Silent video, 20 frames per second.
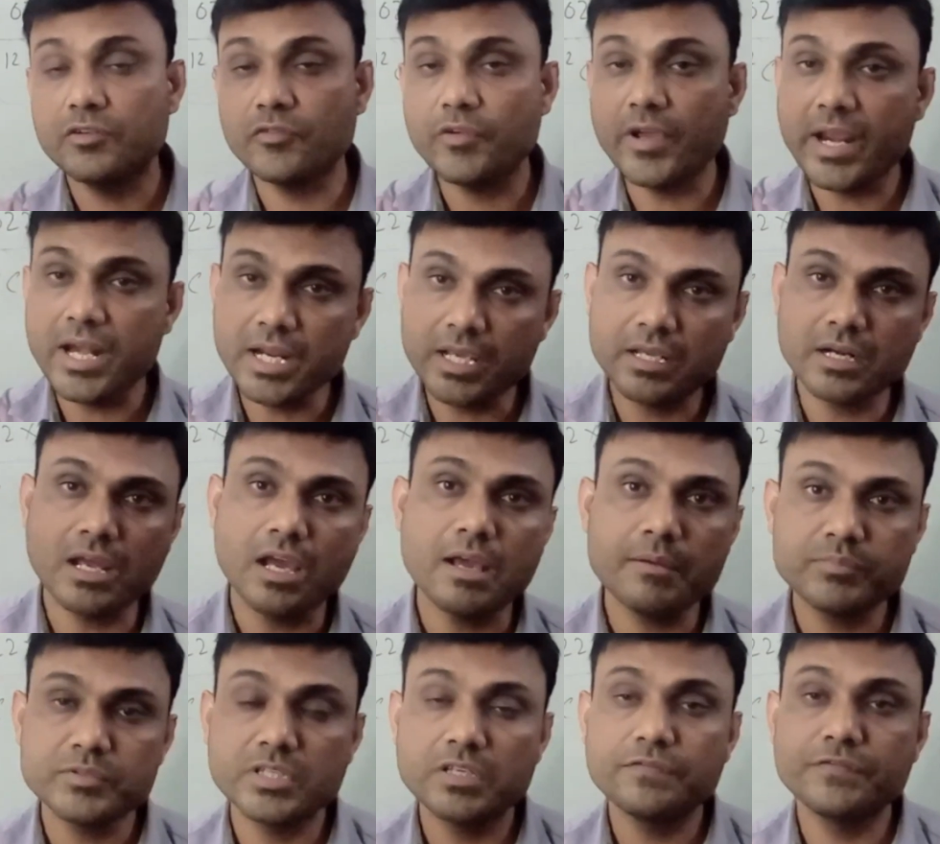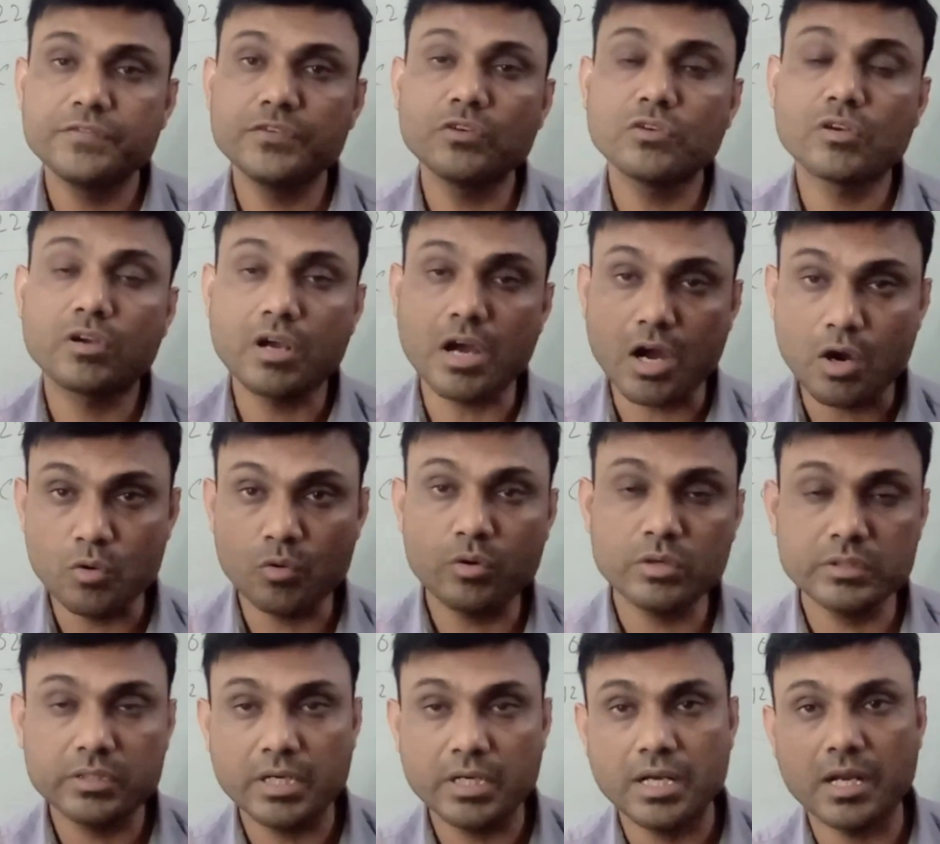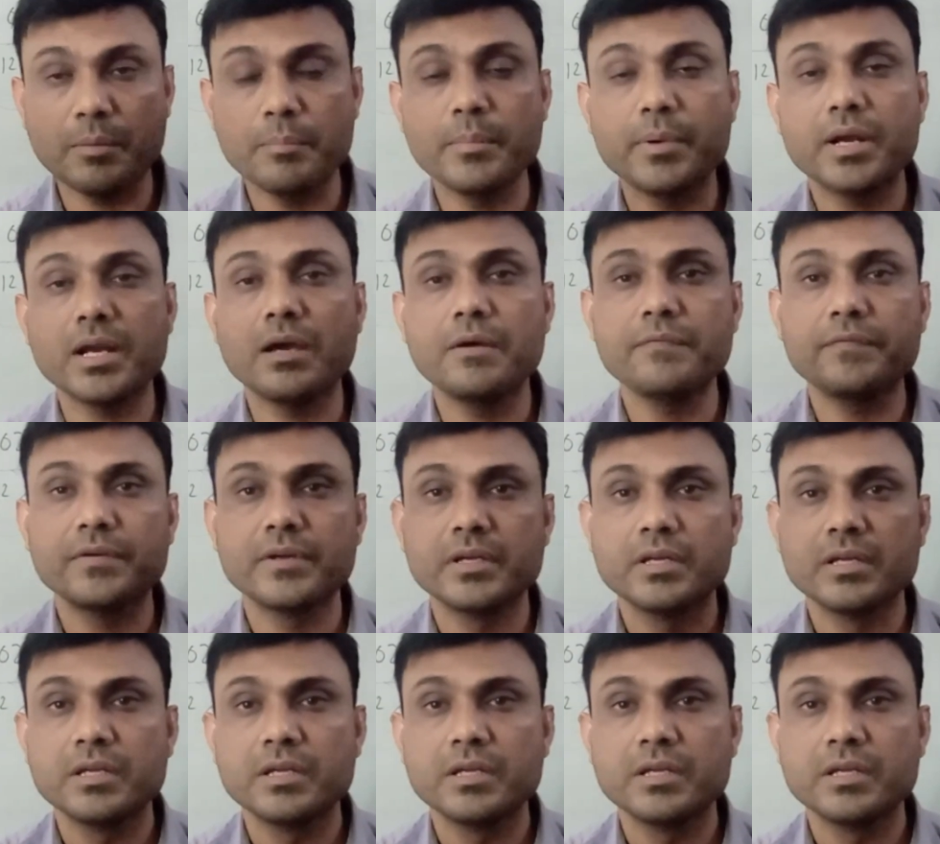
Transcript: 12 grams if you count the number of